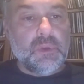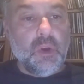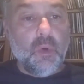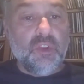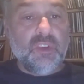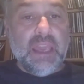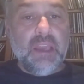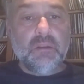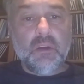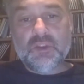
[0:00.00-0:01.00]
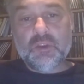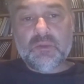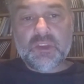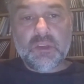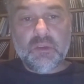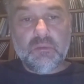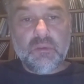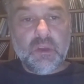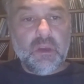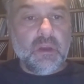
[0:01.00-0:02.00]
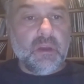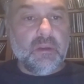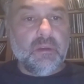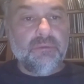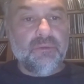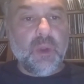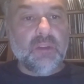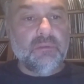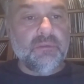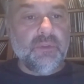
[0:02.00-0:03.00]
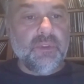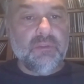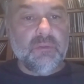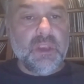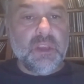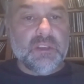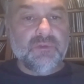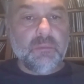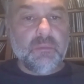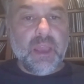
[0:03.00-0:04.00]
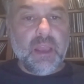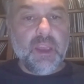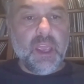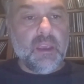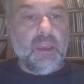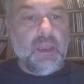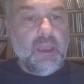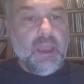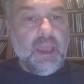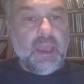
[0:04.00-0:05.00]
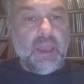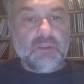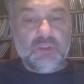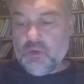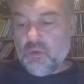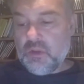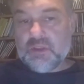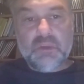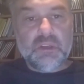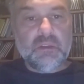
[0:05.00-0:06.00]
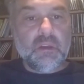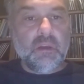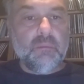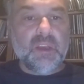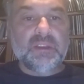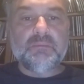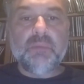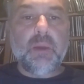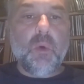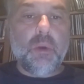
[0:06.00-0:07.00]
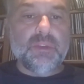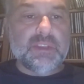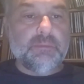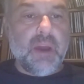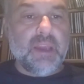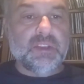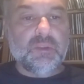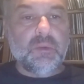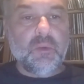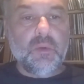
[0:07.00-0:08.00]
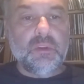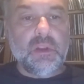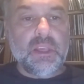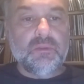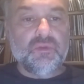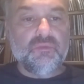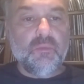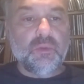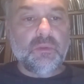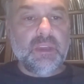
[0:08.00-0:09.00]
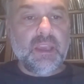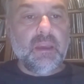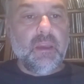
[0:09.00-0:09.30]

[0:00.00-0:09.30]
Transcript: Logan Kane also was another friend of David Binney's from LA. And so it's been mixed by Warren Spicer and Gwendoline Dumontet.